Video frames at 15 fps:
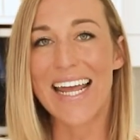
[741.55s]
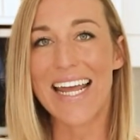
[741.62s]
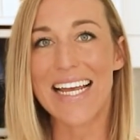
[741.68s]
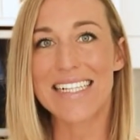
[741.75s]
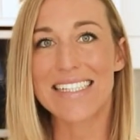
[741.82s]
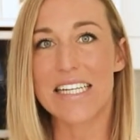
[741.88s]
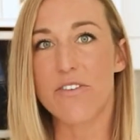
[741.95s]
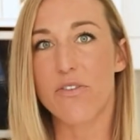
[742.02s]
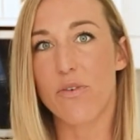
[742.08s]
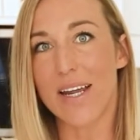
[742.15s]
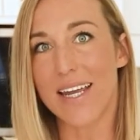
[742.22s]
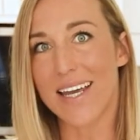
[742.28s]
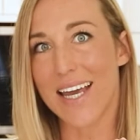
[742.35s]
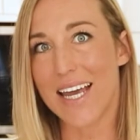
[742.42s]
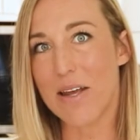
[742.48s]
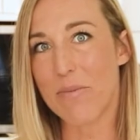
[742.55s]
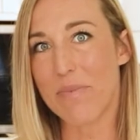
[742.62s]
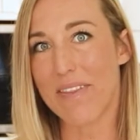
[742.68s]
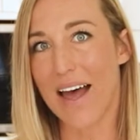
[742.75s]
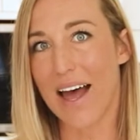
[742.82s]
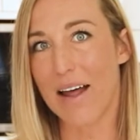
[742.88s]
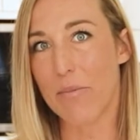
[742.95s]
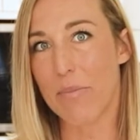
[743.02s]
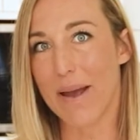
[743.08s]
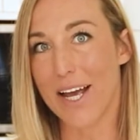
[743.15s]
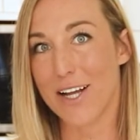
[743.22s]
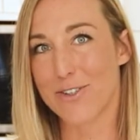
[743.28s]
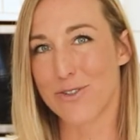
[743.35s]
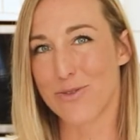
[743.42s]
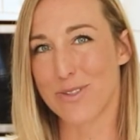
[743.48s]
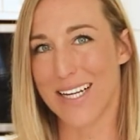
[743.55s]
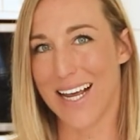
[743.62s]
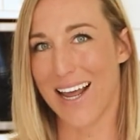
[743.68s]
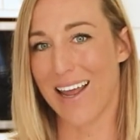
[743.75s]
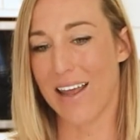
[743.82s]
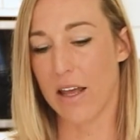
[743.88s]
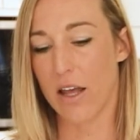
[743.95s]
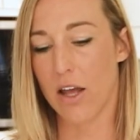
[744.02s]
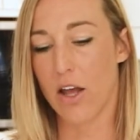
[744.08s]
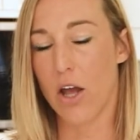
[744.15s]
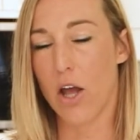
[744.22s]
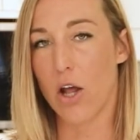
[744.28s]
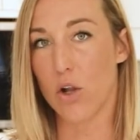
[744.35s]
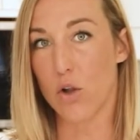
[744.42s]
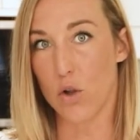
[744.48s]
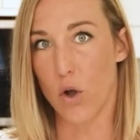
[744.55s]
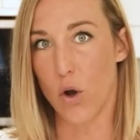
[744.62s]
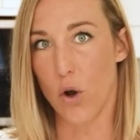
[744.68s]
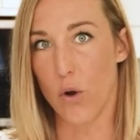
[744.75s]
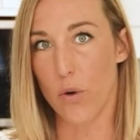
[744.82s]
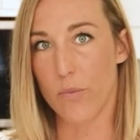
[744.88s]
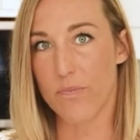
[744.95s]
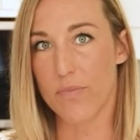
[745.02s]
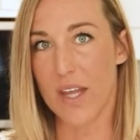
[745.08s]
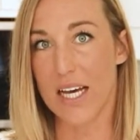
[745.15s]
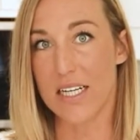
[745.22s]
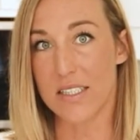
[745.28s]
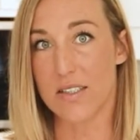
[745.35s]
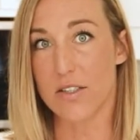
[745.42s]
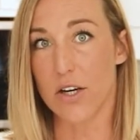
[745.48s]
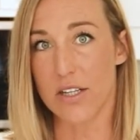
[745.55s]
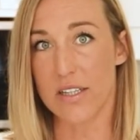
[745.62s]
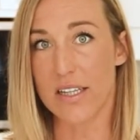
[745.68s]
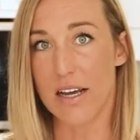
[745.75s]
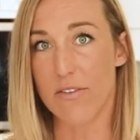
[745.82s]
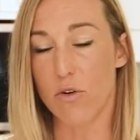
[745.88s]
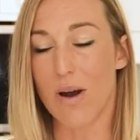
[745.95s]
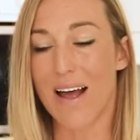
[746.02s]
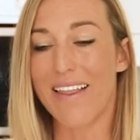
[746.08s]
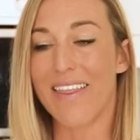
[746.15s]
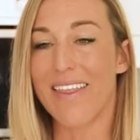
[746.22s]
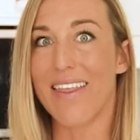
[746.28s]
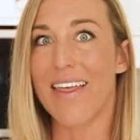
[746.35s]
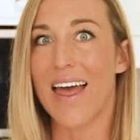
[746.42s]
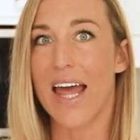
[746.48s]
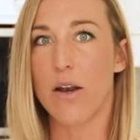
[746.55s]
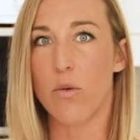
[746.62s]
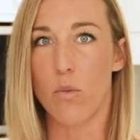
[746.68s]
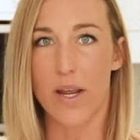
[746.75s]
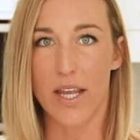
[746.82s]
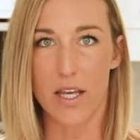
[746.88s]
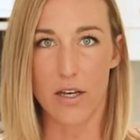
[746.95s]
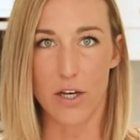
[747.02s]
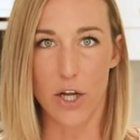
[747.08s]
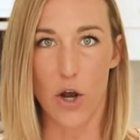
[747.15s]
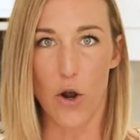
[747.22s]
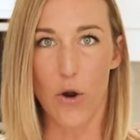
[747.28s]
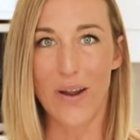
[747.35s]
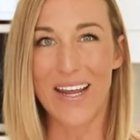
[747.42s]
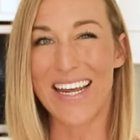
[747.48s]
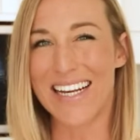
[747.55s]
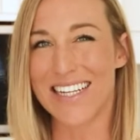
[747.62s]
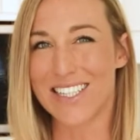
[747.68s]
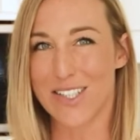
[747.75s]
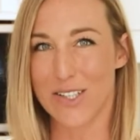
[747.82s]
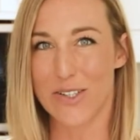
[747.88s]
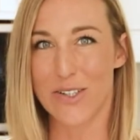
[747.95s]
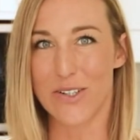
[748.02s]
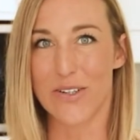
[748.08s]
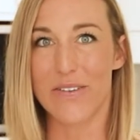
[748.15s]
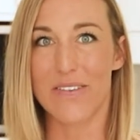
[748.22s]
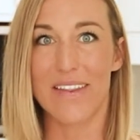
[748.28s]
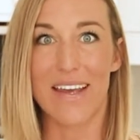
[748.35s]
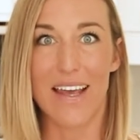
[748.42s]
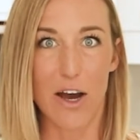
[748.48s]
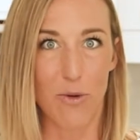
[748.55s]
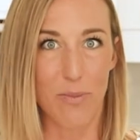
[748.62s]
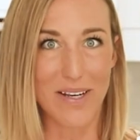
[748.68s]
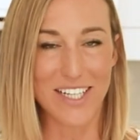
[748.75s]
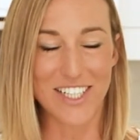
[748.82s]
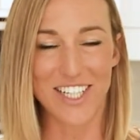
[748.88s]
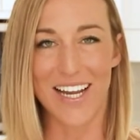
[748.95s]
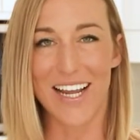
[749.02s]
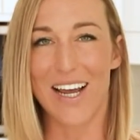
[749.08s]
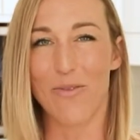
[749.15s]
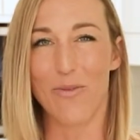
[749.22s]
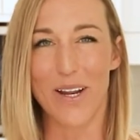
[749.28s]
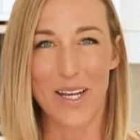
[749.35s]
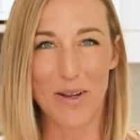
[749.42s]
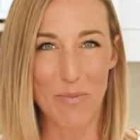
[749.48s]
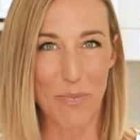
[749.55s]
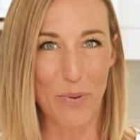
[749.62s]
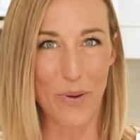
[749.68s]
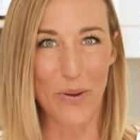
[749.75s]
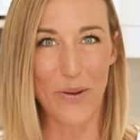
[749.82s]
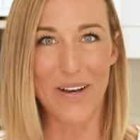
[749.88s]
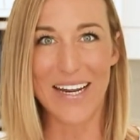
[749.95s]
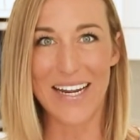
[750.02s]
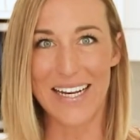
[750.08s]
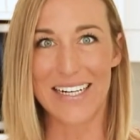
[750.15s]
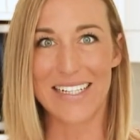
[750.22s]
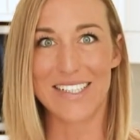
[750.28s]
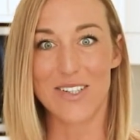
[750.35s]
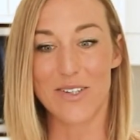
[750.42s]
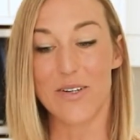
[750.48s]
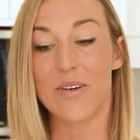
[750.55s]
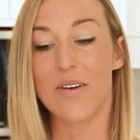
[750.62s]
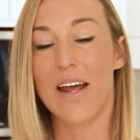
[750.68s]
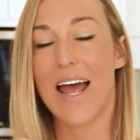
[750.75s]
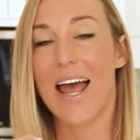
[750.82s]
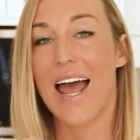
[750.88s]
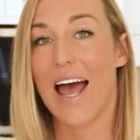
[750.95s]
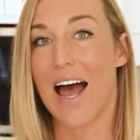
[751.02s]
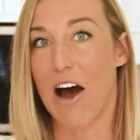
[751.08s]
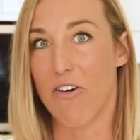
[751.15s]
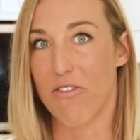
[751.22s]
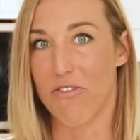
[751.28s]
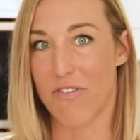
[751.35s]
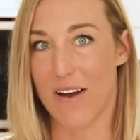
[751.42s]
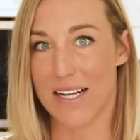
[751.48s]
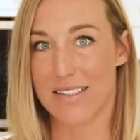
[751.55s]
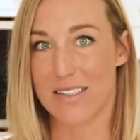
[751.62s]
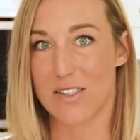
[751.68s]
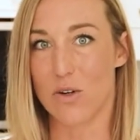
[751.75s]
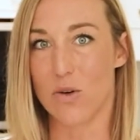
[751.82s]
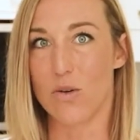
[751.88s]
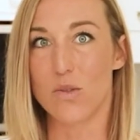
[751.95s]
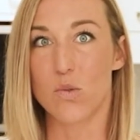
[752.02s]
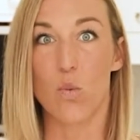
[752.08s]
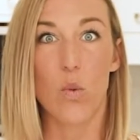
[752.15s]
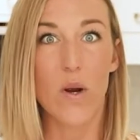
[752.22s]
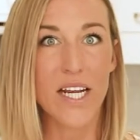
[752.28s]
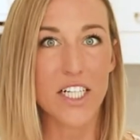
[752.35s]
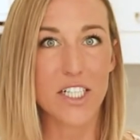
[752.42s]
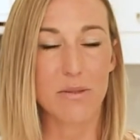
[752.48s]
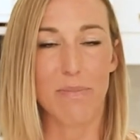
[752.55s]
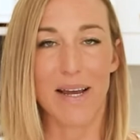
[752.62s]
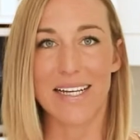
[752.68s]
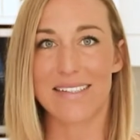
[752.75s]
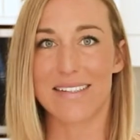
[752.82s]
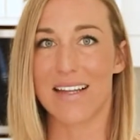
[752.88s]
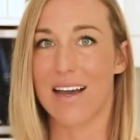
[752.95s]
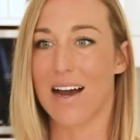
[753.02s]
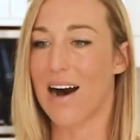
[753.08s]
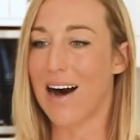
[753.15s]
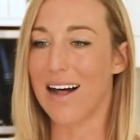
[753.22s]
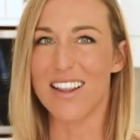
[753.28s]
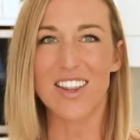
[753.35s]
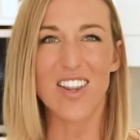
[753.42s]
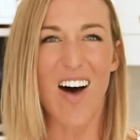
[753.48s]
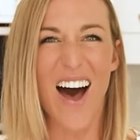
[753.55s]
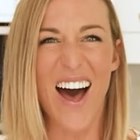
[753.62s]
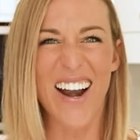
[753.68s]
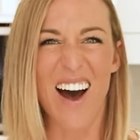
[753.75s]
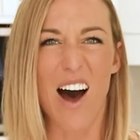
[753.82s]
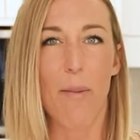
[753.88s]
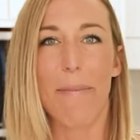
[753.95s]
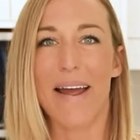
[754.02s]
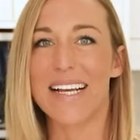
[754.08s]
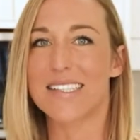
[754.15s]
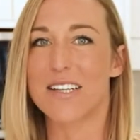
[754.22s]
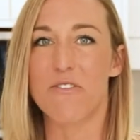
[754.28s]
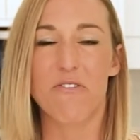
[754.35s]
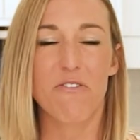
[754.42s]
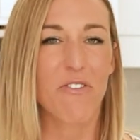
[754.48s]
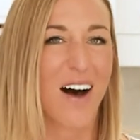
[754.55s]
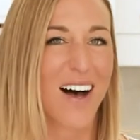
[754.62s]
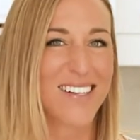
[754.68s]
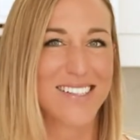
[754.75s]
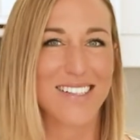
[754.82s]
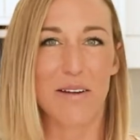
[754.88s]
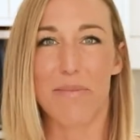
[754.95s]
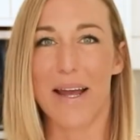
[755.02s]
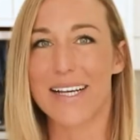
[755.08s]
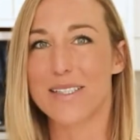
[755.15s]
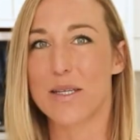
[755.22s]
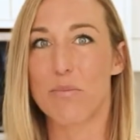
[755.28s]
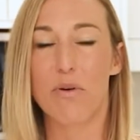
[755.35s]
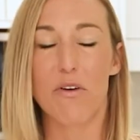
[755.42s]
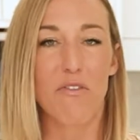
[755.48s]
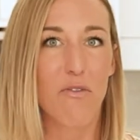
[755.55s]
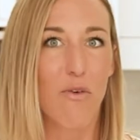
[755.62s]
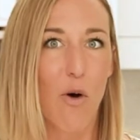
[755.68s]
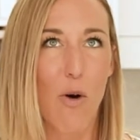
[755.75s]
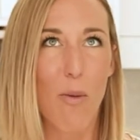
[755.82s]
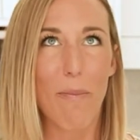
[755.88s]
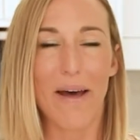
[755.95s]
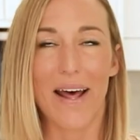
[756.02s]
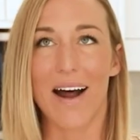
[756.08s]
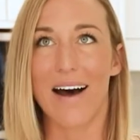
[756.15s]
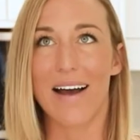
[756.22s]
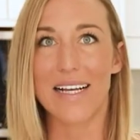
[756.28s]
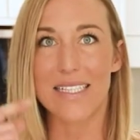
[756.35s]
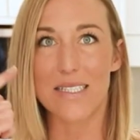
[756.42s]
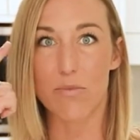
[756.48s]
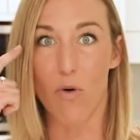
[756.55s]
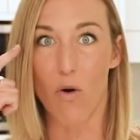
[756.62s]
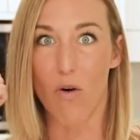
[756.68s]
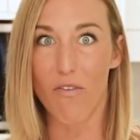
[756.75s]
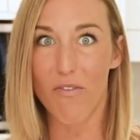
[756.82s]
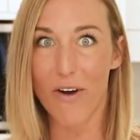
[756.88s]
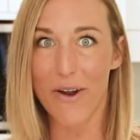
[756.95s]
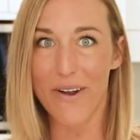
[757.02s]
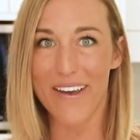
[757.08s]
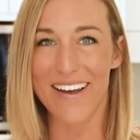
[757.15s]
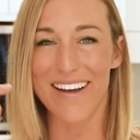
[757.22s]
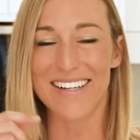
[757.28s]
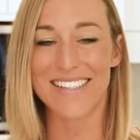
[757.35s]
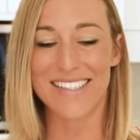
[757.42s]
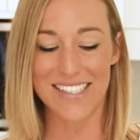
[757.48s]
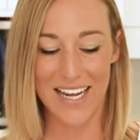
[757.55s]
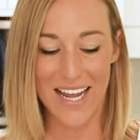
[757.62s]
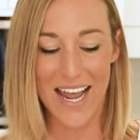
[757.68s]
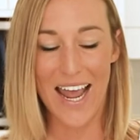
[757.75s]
is if we keep that petrol tank low at a certain level, and then we can go into the LPG and we can burn into our fat stores, which makes the car lighter, makes it faster, makes it perform better, it's more focused,